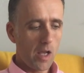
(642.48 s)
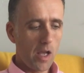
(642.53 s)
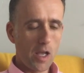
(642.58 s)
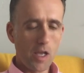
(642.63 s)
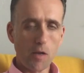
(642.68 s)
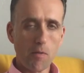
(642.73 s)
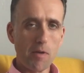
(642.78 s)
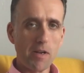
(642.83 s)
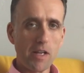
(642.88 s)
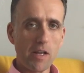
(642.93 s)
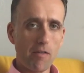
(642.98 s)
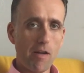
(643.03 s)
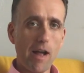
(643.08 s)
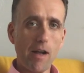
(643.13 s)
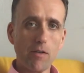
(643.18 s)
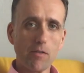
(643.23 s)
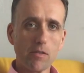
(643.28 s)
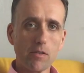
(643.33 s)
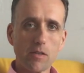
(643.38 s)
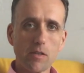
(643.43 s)
A year in, year
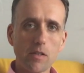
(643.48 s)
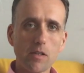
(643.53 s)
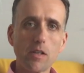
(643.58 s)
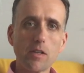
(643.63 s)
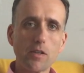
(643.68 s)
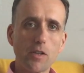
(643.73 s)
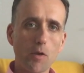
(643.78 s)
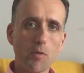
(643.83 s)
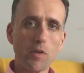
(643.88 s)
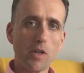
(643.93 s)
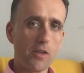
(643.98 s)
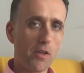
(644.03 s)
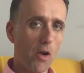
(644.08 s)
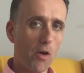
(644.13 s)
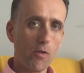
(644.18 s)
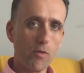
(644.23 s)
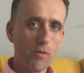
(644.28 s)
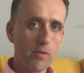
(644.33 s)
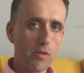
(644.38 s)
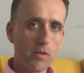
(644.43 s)
out. Do it or
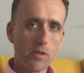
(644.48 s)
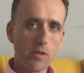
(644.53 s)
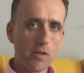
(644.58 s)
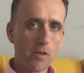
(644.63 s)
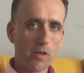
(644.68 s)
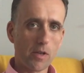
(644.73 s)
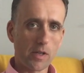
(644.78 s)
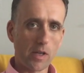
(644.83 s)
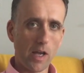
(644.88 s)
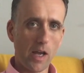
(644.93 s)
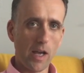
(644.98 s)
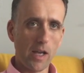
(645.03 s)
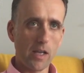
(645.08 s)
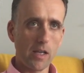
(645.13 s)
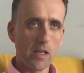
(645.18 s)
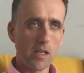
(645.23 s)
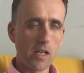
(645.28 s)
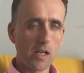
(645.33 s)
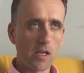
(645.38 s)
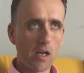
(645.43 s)
don't. Okay?
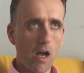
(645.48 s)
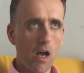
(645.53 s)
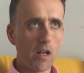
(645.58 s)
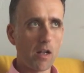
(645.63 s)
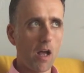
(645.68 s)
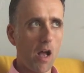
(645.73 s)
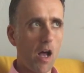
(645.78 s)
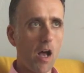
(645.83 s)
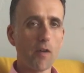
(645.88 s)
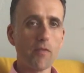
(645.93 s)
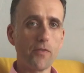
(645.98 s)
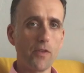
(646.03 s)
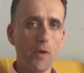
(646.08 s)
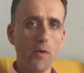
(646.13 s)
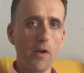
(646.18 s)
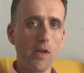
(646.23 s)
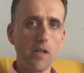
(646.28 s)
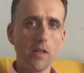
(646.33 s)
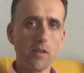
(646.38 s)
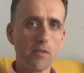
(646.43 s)
You can't half
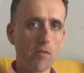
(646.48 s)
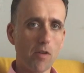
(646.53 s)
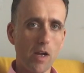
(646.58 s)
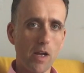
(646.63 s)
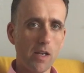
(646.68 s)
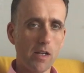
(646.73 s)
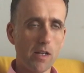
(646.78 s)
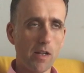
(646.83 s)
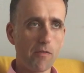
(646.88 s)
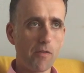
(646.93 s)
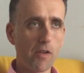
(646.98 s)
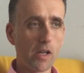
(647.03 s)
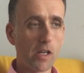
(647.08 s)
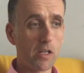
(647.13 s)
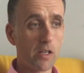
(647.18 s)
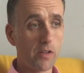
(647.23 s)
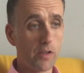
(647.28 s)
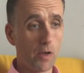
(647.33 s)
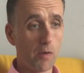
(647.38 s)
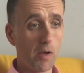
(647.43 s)
do it, right? If you're
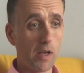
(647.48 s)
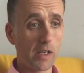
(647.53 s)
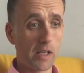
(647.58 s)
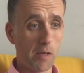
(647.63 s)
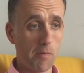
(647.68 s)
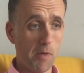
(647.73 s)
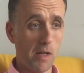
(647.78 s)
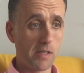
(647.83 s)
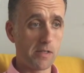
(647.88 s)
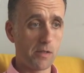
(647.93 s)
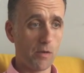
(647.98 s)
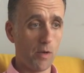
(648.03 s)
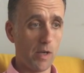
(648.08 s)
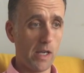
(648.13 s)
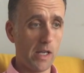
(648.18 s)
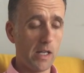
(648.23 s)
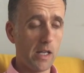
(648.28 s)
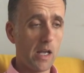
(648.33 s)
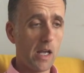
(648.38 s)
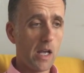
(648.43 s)
going to do it, commit to
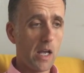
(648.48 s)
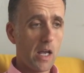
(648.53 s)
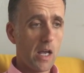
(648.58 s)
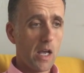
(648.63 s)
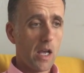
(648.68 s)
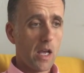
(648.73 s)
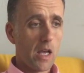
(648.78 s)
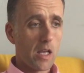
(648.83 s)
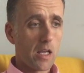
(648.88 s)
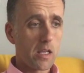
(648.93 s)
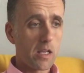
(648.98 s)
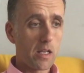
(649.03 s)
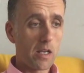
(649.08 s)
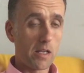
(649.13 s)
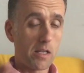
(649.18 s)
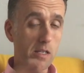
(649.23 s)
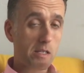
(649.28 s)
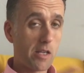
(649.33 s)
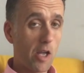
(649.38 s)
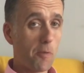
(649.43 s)
it. You
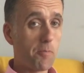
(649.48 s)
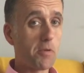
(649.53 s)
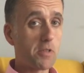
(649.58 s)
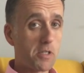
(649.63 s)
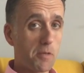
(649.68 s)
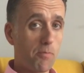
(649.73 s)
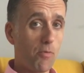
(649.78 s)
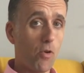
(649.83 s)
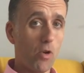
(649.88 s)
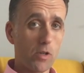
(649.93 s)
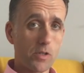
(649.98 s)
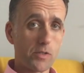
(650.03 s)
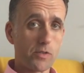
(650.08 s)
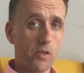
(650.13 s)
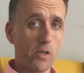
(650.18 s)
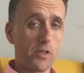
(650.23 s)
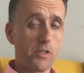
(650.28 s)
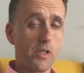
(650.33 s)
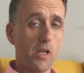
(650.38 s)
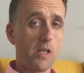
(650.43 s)
need to set up your support
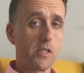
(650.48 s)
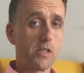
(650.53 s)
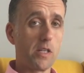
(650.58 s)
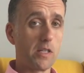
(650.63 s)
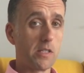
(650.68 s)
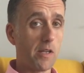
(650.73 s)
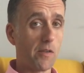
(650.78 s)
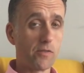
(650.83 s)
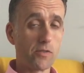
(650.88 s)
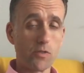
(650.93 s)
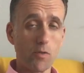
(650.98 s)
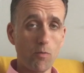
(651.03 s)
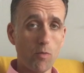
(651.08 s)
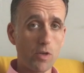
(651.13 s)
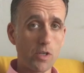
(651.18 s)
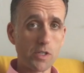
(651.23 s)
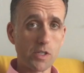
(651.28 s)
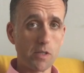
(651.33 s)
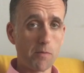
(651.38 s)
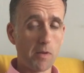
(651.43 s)
structure, so you need to have
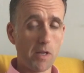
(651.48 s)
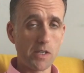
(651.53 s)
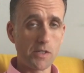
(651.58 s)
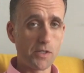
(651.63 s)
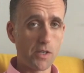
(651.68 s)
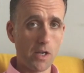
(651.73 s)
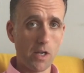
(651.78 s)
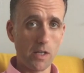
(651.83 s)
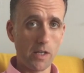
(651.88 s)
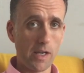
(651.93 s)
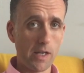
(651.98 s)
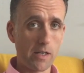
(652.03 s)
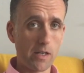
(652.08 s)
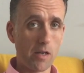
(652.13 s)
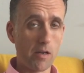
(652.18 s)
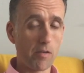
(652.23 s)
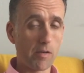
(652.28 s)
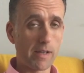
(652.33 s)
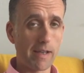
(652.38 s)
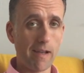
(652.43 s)
someone who's going to be a
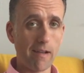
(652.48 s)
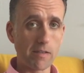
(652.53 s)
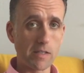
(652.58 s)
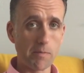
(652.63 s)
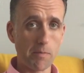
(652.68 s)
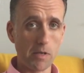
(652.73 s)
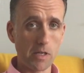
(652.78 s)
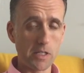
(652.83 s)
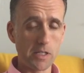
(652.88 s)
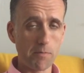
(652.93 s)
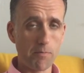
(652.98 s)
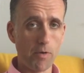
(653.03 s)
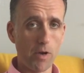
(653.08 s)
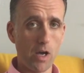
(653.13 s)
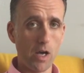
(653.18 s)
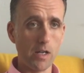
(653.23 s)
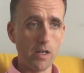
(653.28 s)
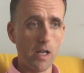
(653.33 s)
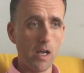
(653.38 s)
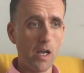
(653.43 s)
cheerleader, your accountability
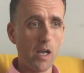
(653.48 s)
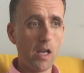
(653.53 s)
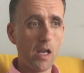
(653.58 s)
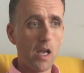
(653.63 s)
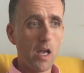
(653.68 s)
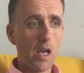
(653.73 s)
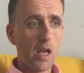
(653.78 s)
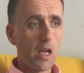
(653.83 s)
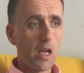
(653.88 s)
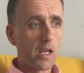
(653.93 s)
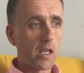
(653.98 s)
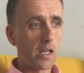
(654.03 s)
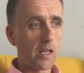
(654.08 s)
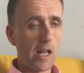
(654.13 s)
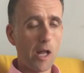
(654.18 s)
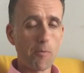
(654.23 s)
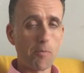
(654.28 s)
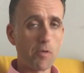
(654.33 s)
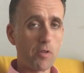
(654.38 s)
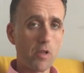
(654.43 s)
partner, can
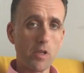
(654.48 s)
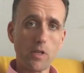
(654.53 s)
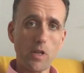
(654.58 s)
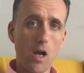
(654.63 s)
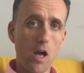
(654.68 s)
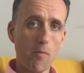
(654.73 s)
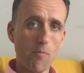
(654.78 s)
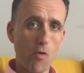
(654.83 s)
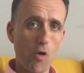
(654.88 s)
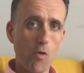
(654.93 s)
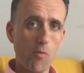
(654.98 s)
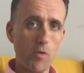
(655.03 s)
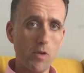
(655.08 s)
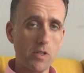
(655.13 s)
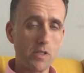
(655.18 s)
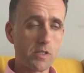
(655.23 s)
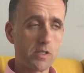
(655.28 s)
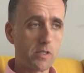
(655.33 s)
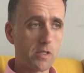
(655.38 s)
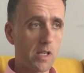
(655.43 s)
help you through the dark
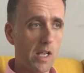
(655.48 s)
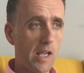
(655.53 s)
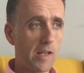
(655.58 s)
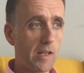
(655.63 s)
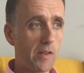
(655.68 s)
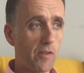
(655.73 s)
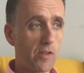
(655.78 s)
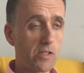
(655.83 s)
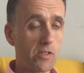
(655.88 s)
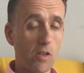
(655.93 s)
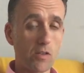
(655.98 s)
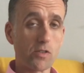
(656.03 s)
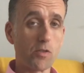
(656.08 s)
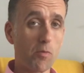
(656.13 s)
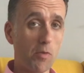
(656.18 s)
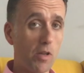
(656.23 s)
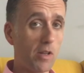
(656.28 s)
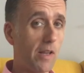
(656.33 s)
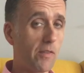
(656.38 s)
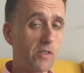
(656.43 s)
moments. Even if it's not
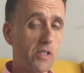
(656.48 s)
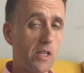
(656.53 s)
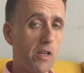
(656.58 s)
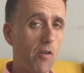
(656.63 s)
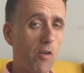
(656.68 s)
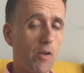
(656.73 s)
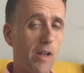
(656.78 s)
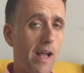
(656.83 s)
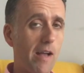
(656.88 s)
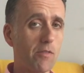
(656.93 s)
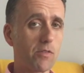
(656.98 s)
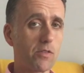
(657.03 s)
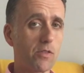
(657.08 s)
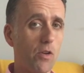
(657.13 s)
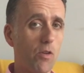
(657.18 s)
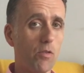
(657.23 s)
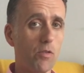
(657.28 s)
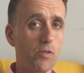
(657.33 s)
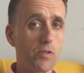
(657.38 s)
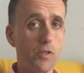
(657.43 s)
someone who lives in your own
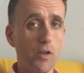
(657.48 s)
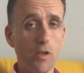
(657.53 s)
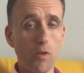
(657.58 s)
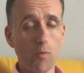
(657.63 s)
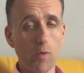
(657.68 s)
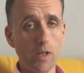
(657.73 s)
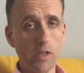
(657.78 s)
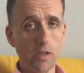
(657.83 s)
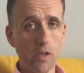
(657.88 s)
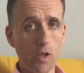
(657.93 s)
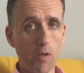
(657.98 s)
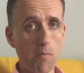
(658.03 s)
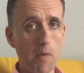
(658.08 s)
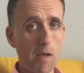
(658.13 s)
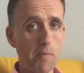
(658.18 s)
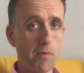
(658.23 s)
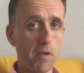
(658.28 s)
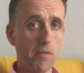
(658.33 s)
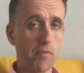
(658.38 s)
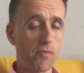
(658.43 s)
household who's doing it with you, it
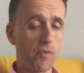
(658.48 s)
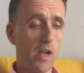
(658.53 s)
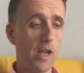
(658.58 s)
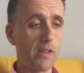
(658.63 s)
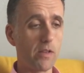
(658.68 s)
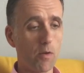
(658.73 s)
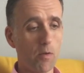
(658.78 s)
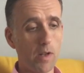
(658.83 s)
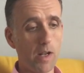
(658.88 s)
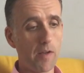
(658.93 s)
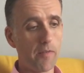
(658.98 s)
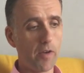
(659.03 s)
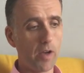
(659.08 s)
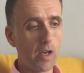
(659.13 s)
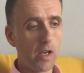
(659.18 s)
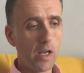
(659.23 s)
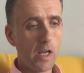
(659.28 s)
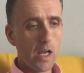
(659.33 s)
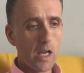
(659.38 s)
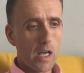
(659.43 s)
might be a friend or
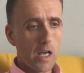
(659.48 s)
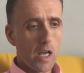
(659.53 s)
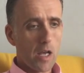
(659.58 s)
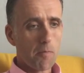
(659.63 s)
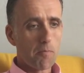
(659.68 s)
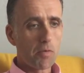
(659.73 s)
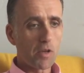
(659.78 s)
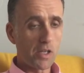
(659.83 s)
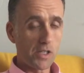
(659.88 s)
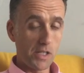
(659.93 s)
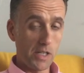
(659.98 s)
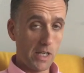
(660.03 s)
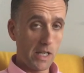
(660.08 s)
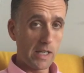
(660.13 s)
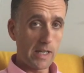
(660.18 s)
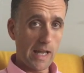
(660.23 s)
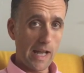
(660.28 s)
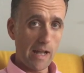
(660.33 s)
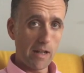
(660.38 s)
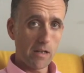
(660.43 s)
whatever, because you
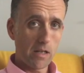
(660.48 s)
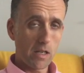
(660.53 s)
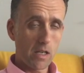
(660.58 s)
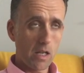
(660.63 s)
need that.